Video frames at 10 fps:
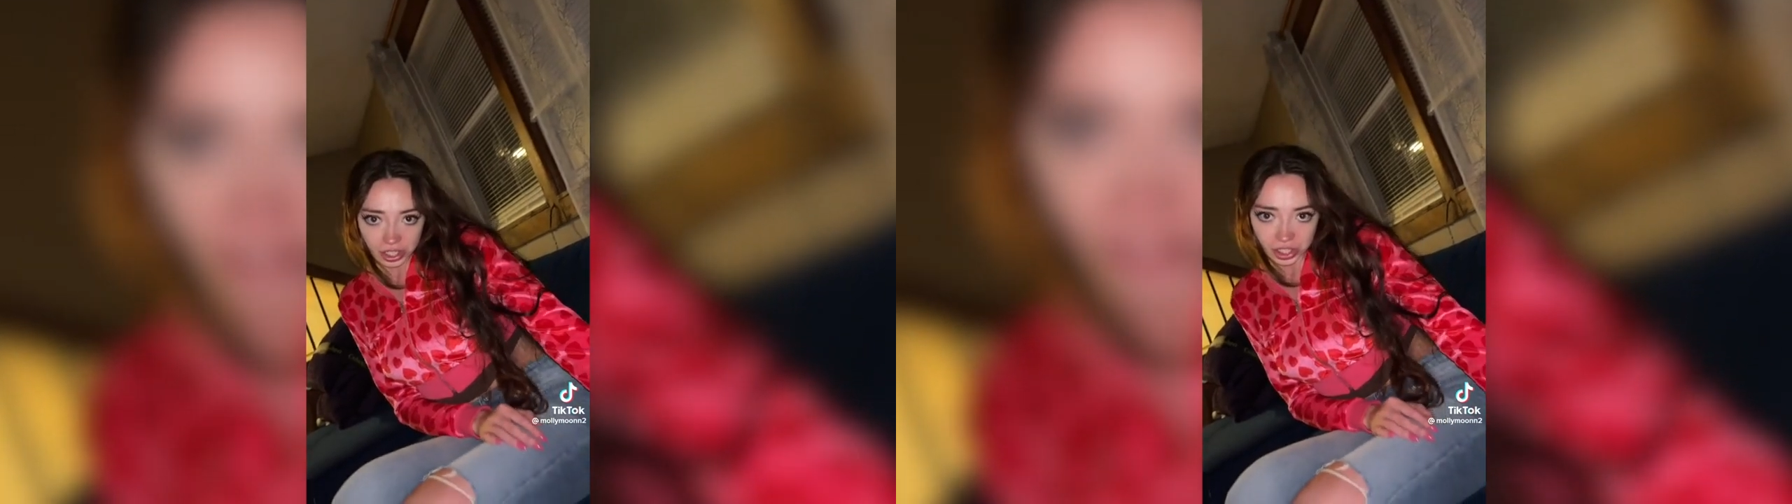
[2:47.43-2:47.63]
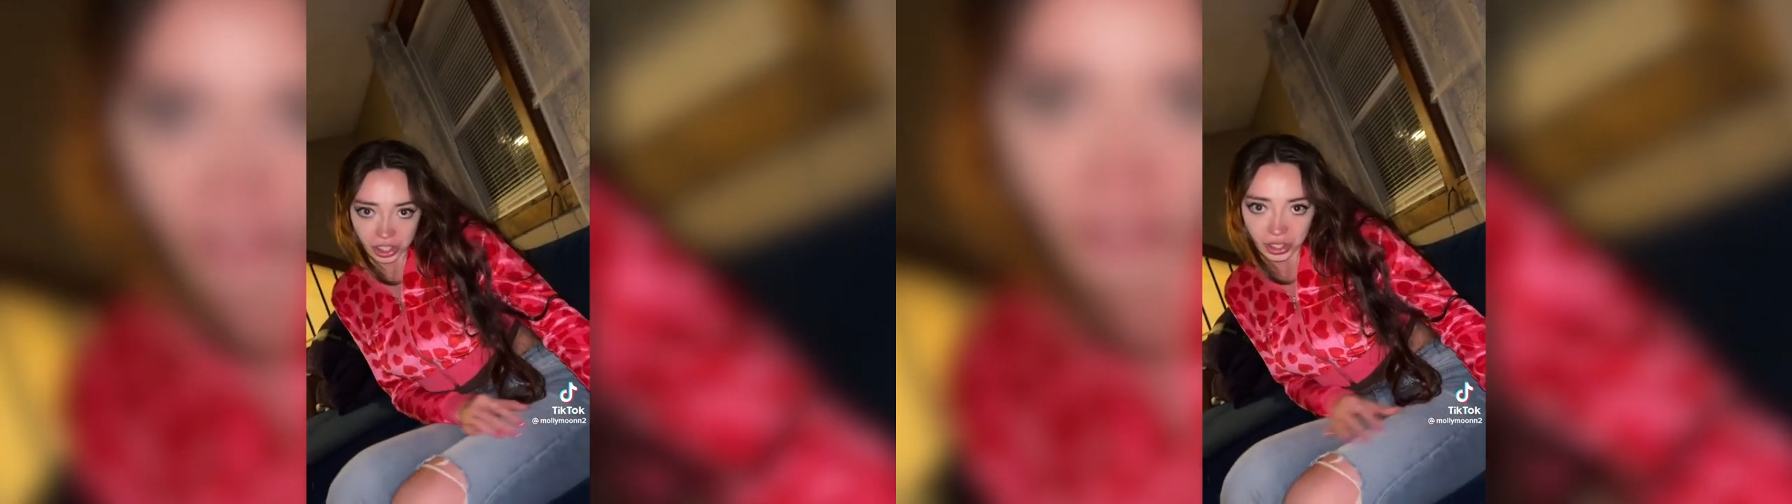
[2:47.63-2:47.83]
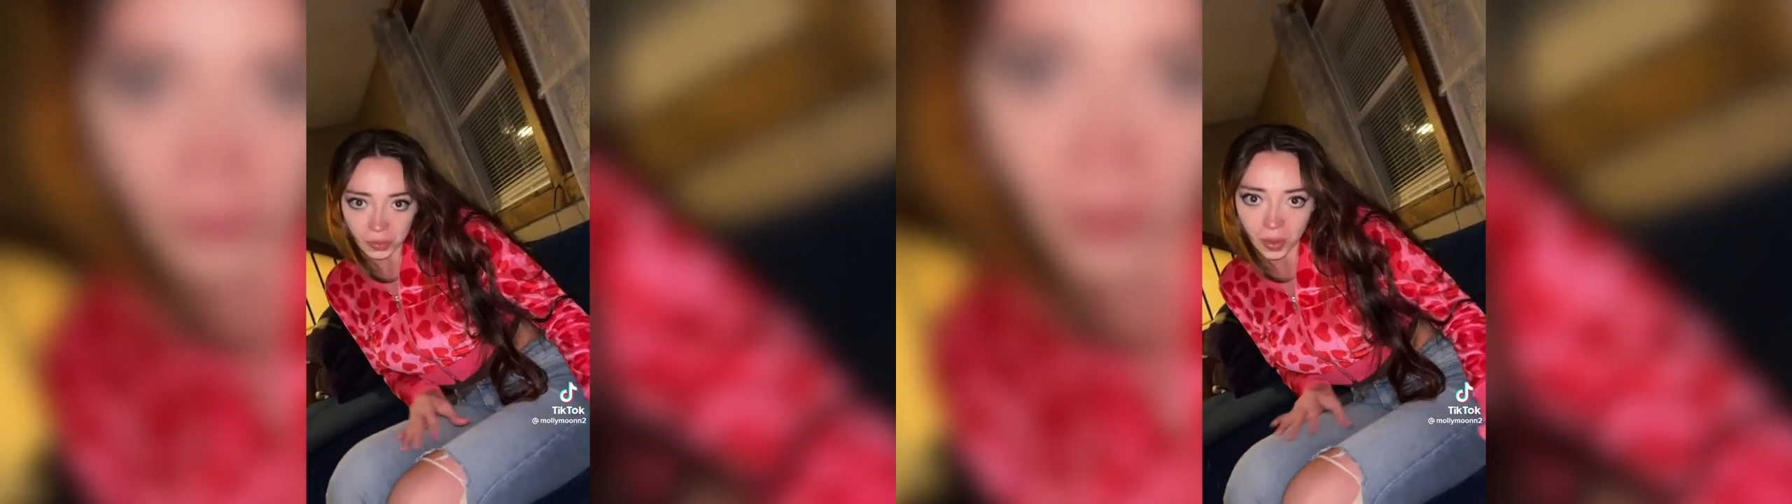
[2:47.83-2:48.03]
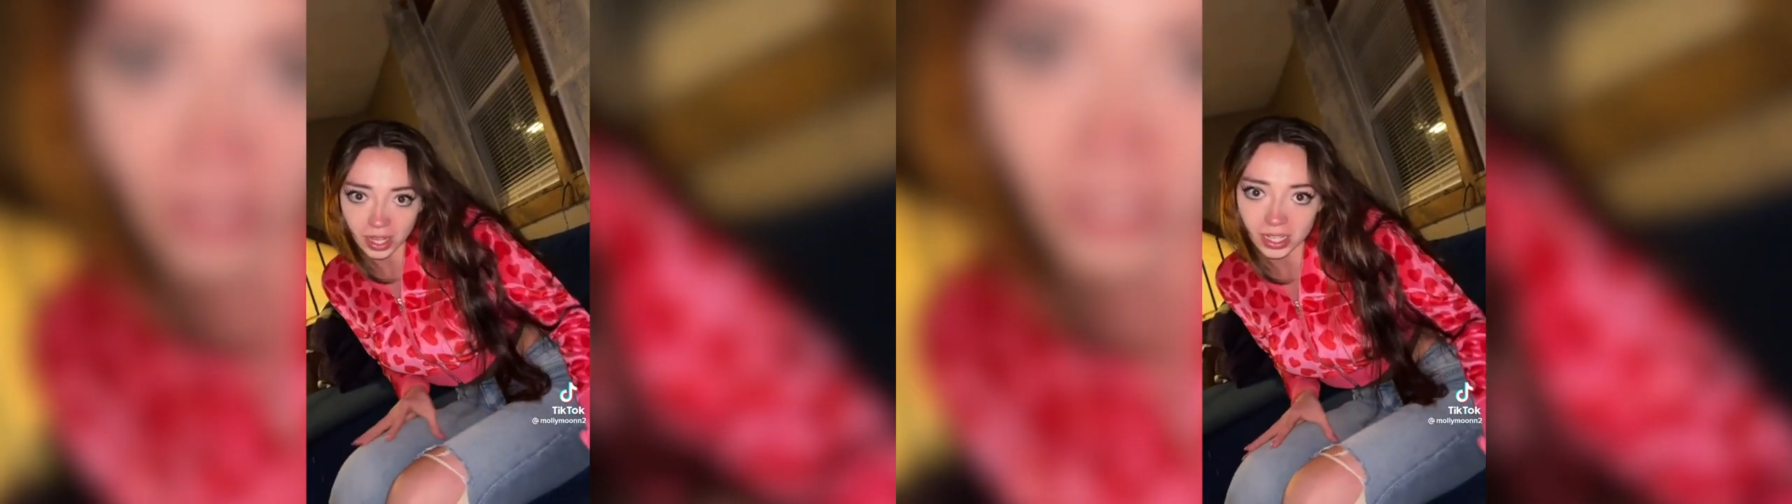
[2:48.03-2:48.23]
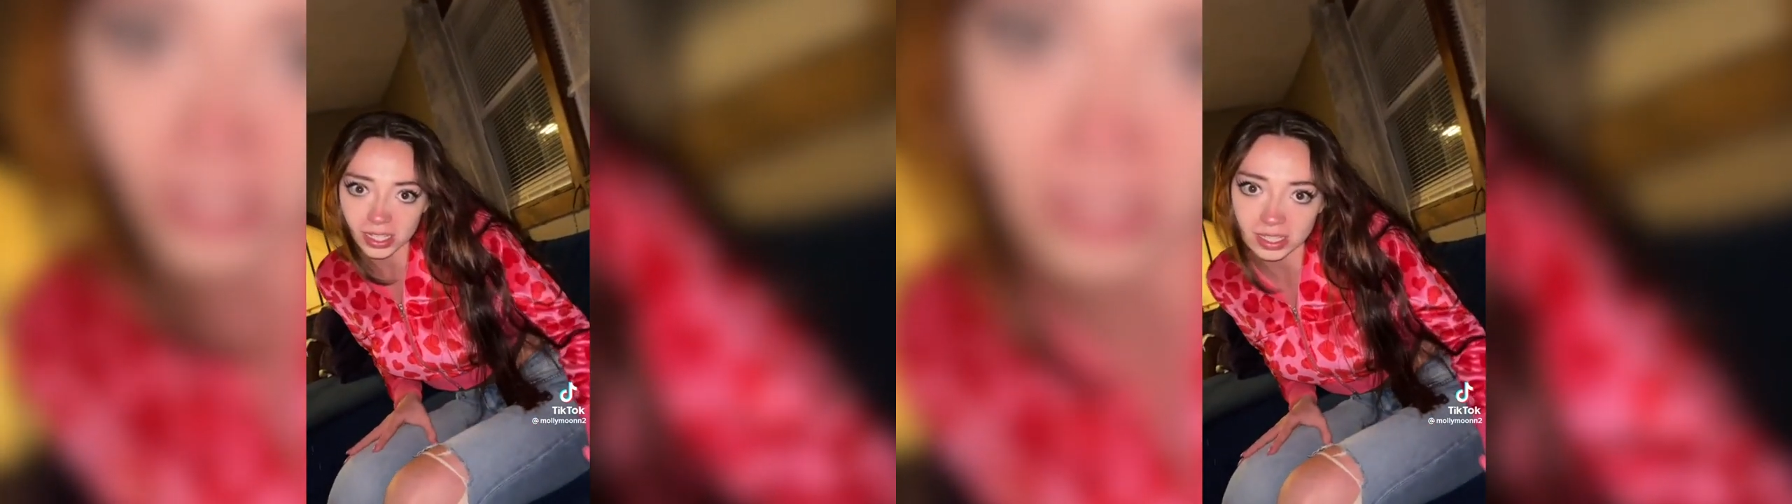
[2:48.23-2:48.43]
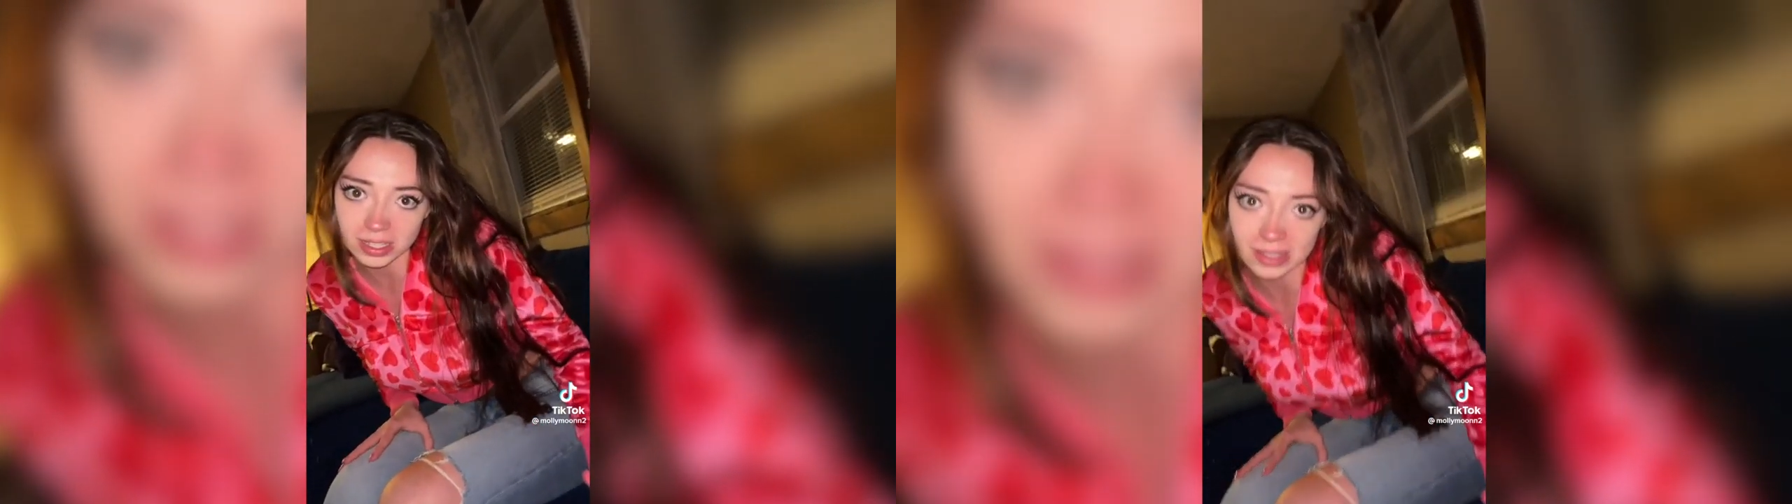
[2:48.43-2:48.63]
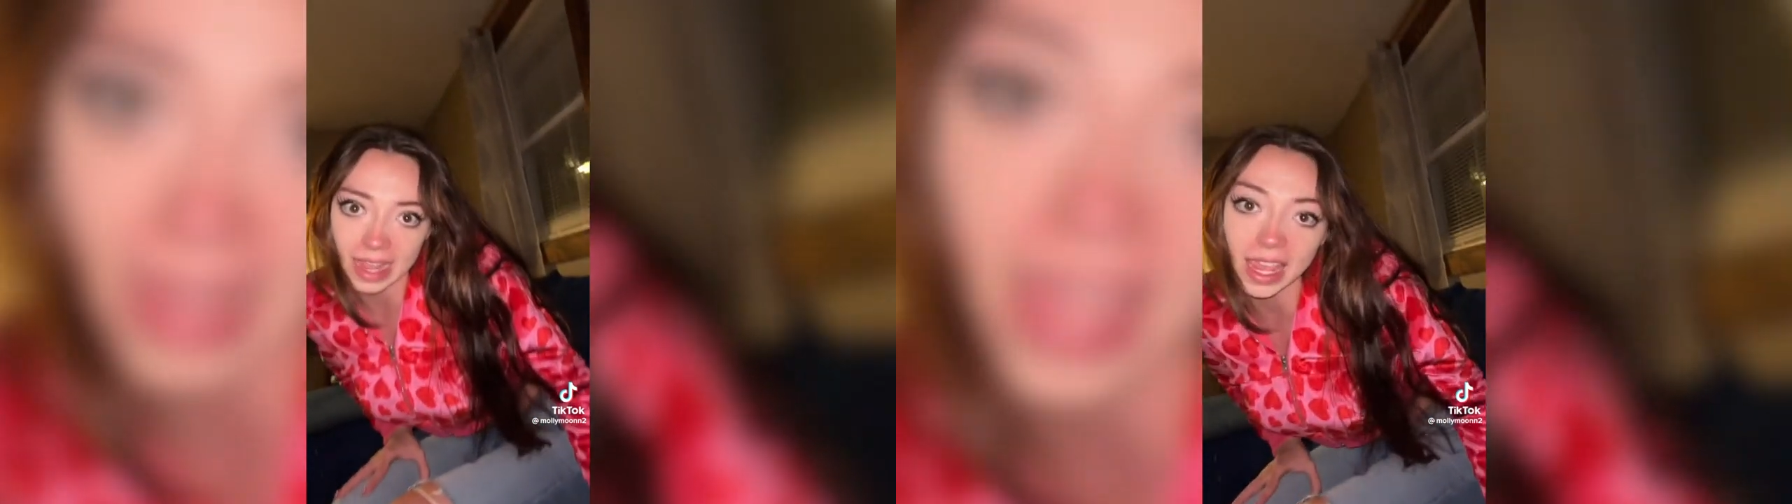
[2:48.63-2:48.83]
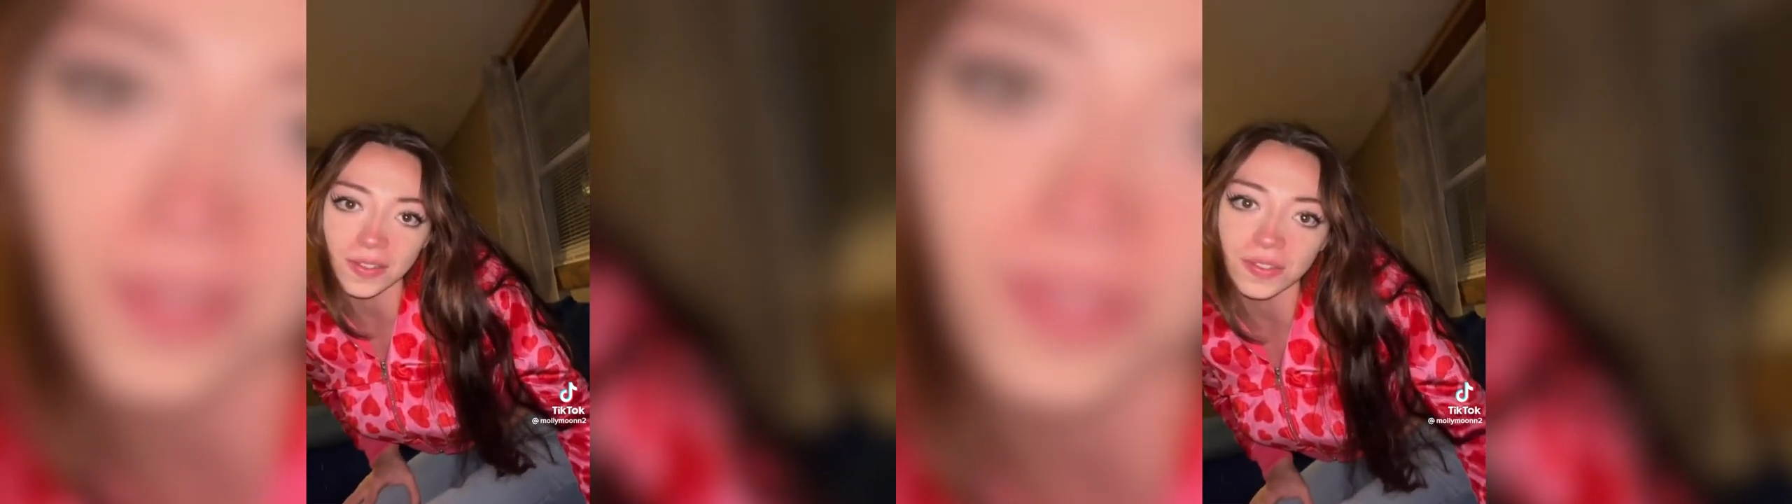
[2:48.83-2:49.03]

Do you want to stay